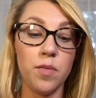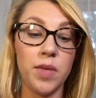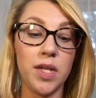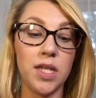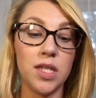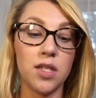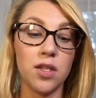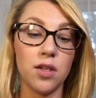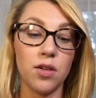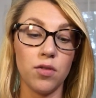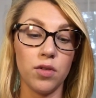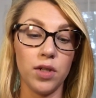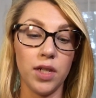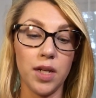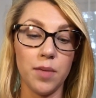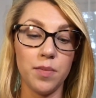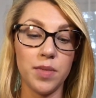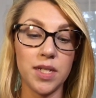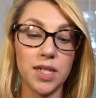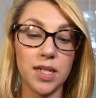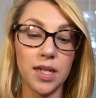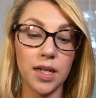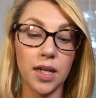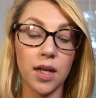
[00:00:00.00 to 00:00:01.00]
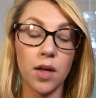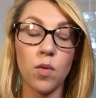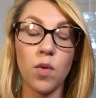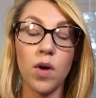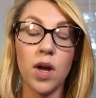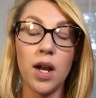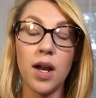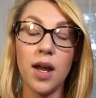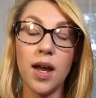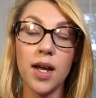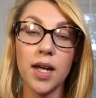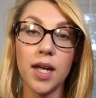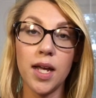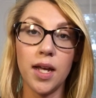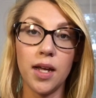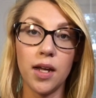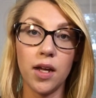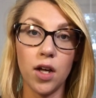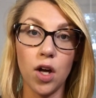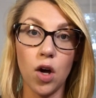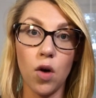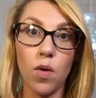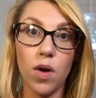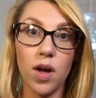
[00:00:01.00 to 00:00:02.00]
means that your lipstick and whatnot
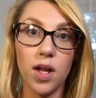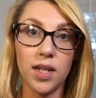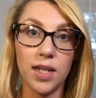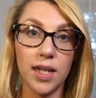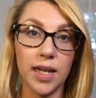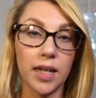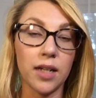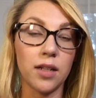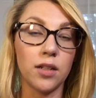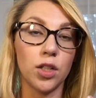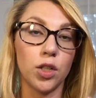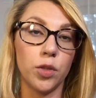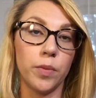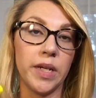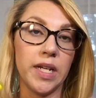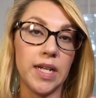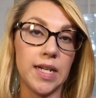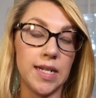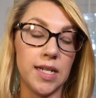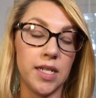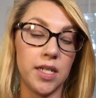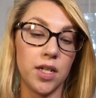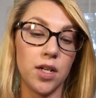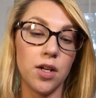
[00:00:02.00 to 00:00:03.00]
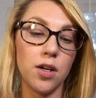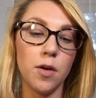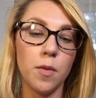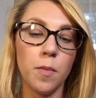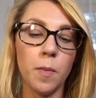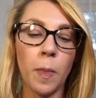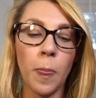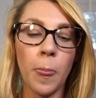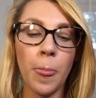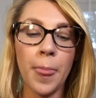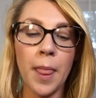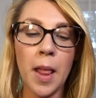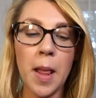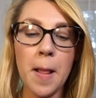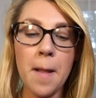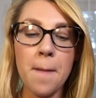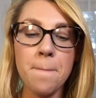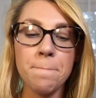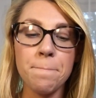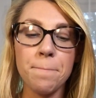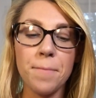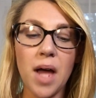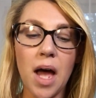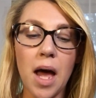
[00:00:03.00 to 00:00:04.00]
can go on like a little bit easier.
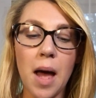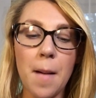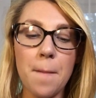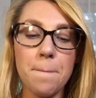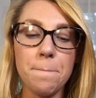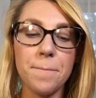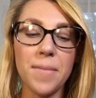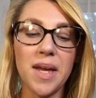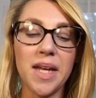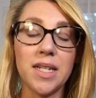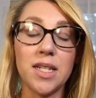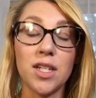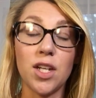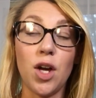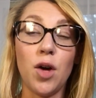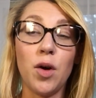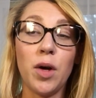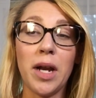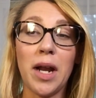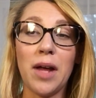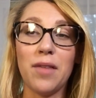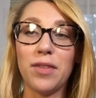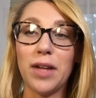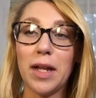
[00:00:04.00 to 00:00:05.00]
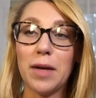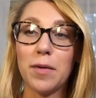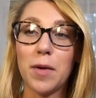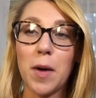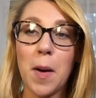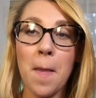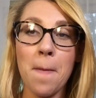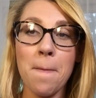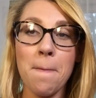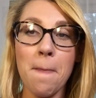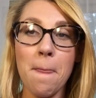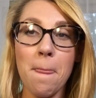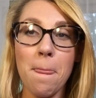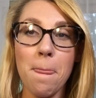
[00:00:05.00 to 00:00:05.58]
It's coconut flavor.